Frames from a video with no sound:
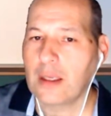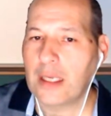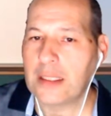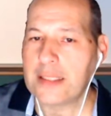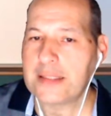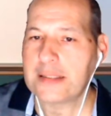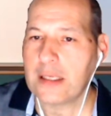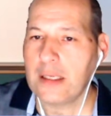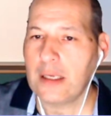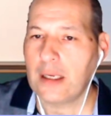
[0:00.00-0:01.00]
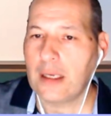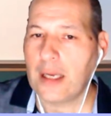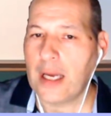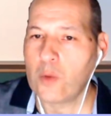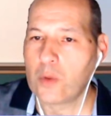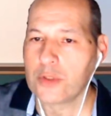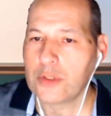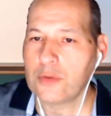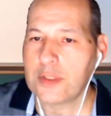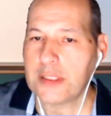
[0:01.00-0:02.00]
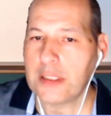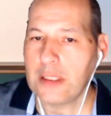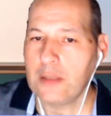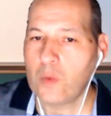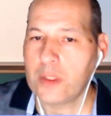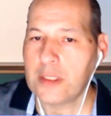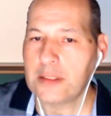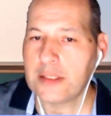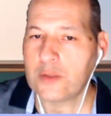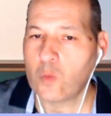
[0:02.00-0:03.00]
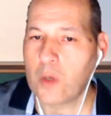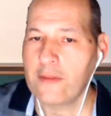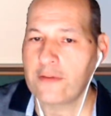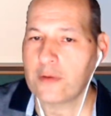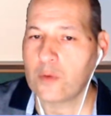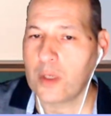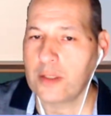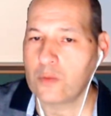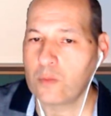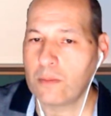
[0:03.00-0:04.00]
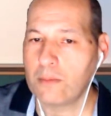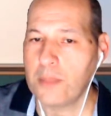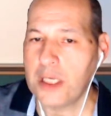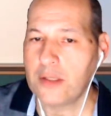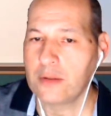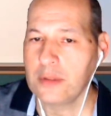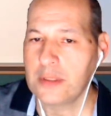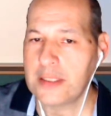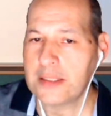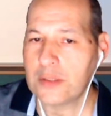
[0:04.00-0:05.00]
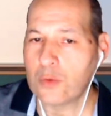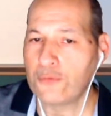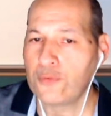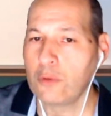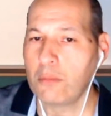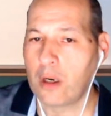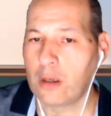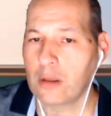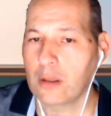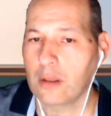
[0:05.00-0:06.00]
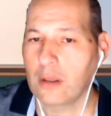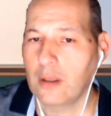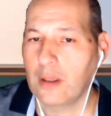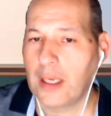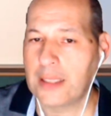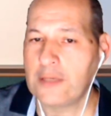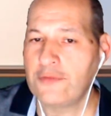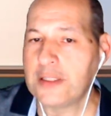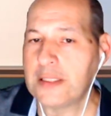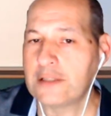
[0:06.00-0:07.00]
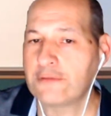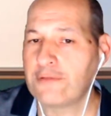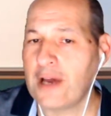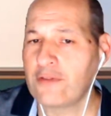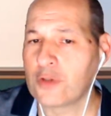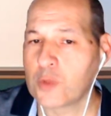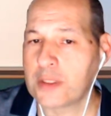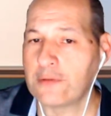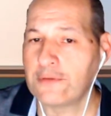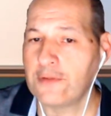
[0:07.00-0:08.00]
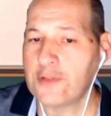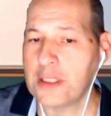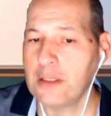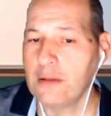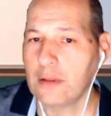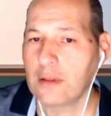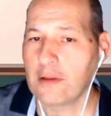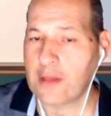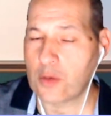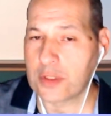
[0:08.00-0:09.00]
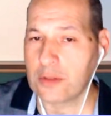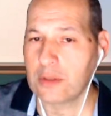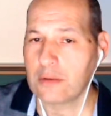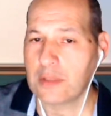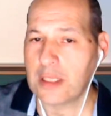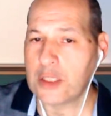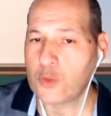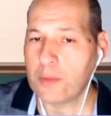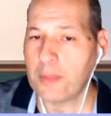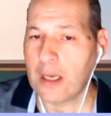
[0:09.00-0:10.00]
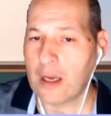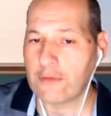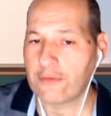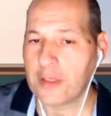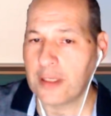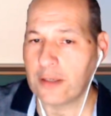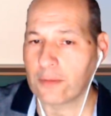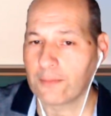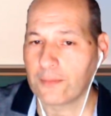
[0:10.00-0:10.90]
And let's say I want to see when it is 1 million, this is the full bar, and if it is 550,000, then it will be half here.